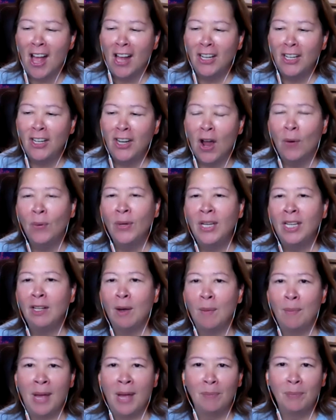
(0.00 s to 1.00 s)
knowing
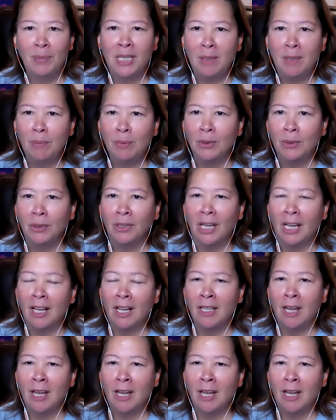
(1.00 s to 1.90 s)
about people and,